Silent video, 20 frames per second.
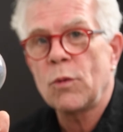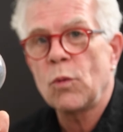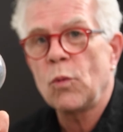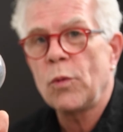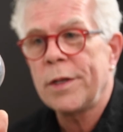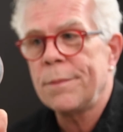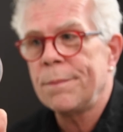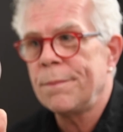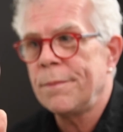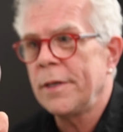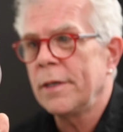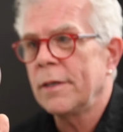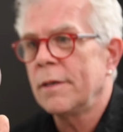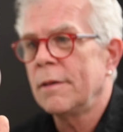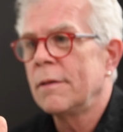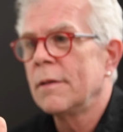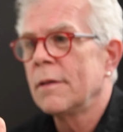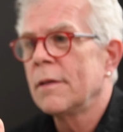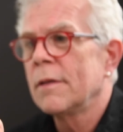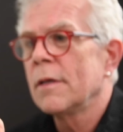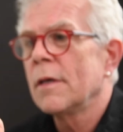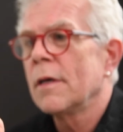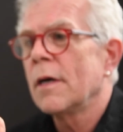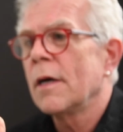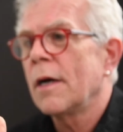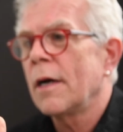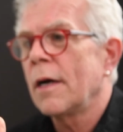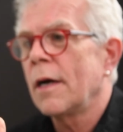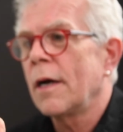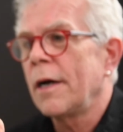windmill.
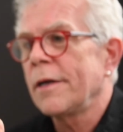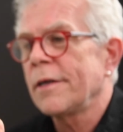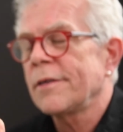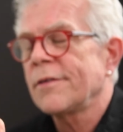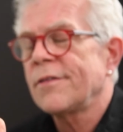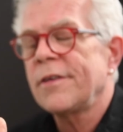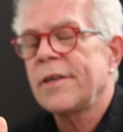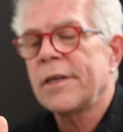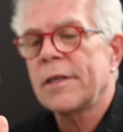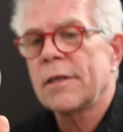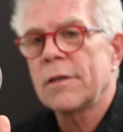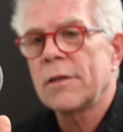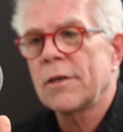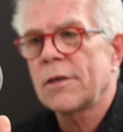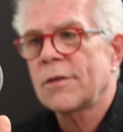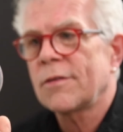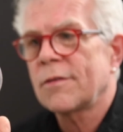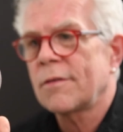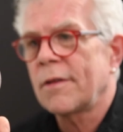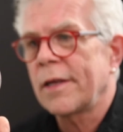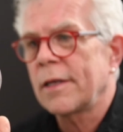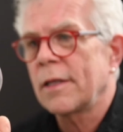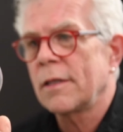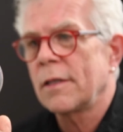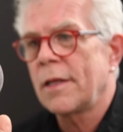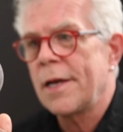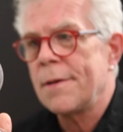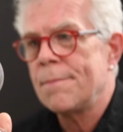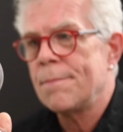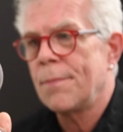You can see it looks like a
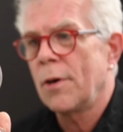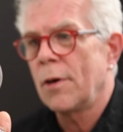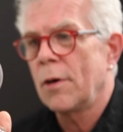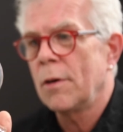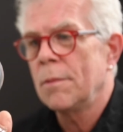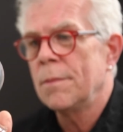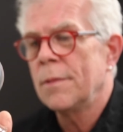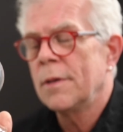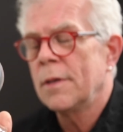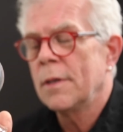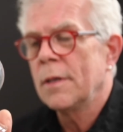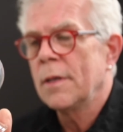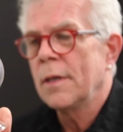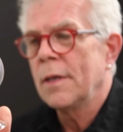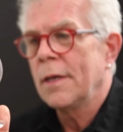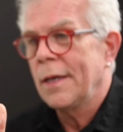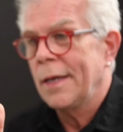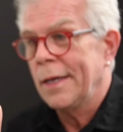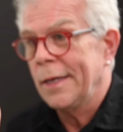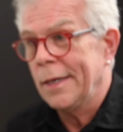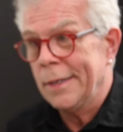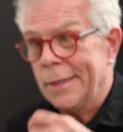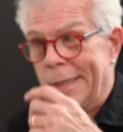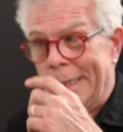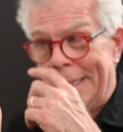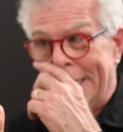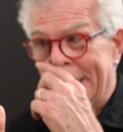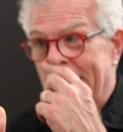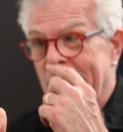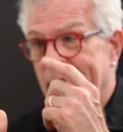light bulb, and
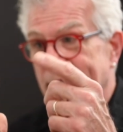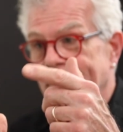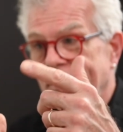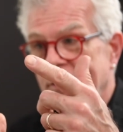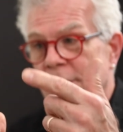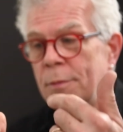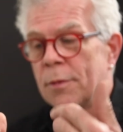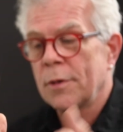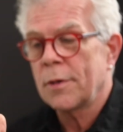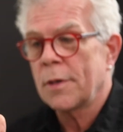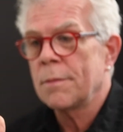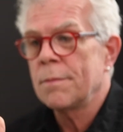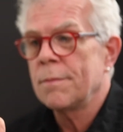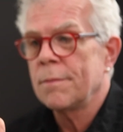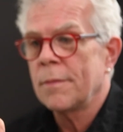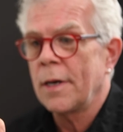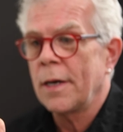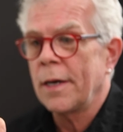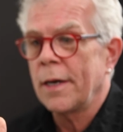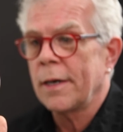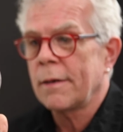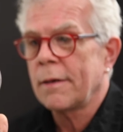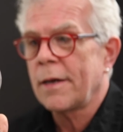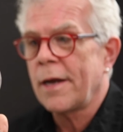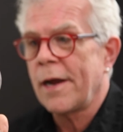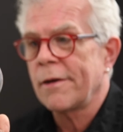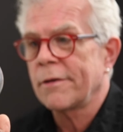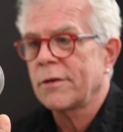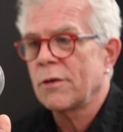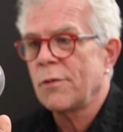indeed it has similar
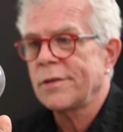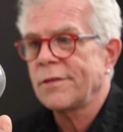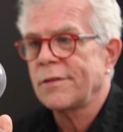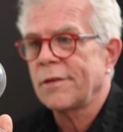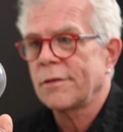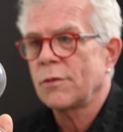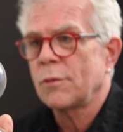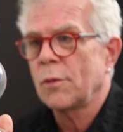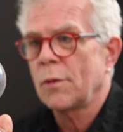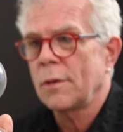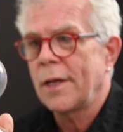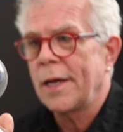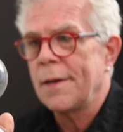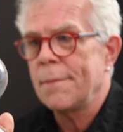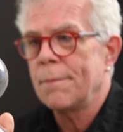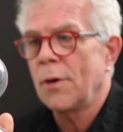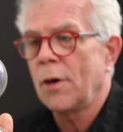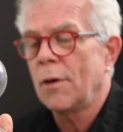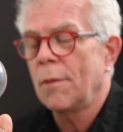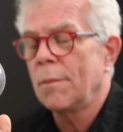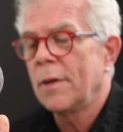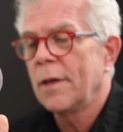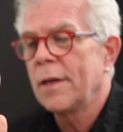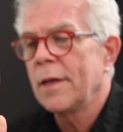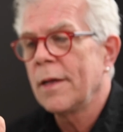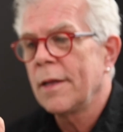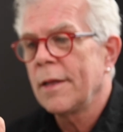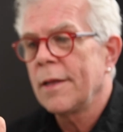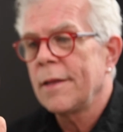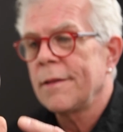characteristics to a light bulb.
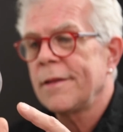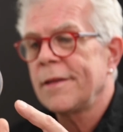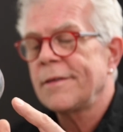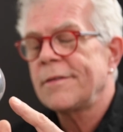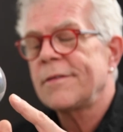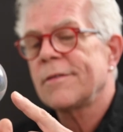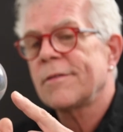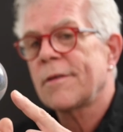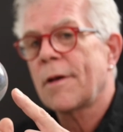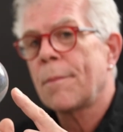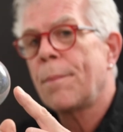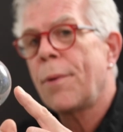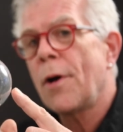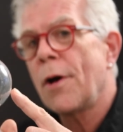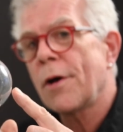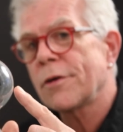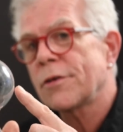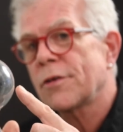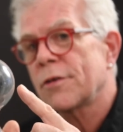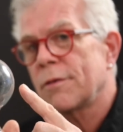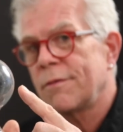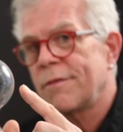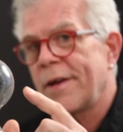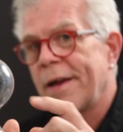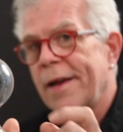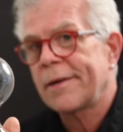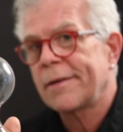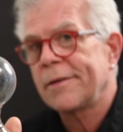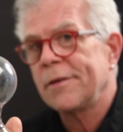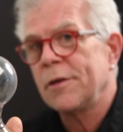This is a partial
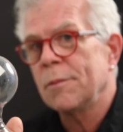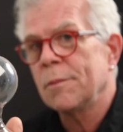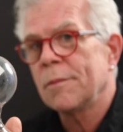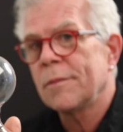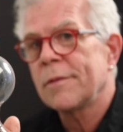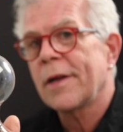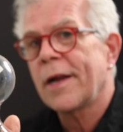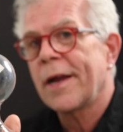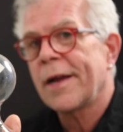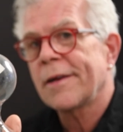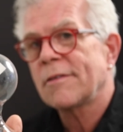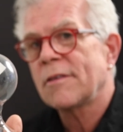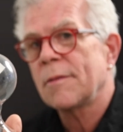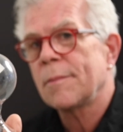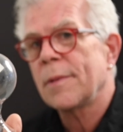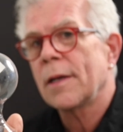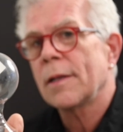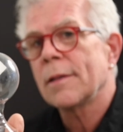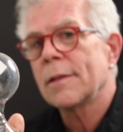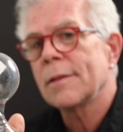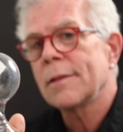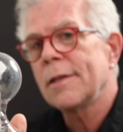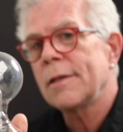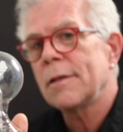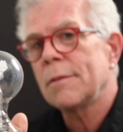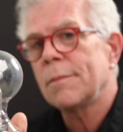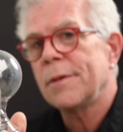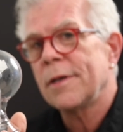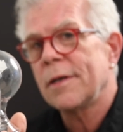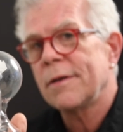vacuum. There has to be a
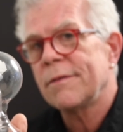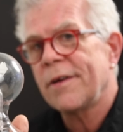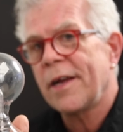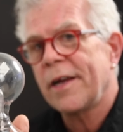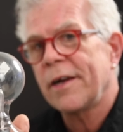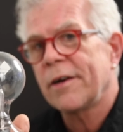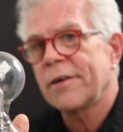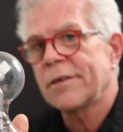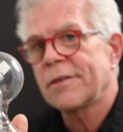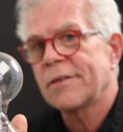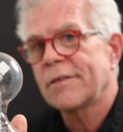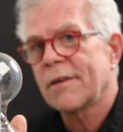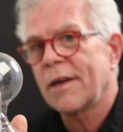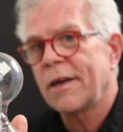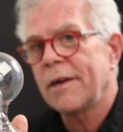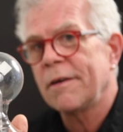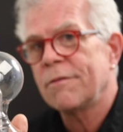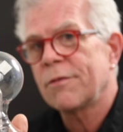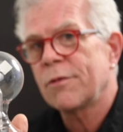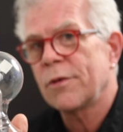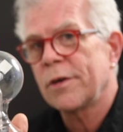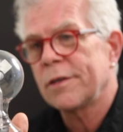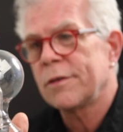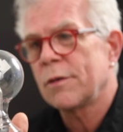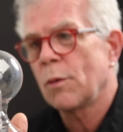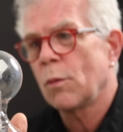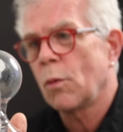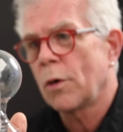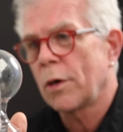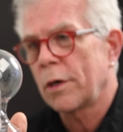little bit of air inside for it
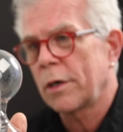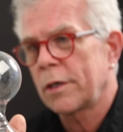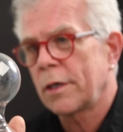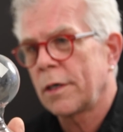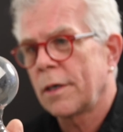to work.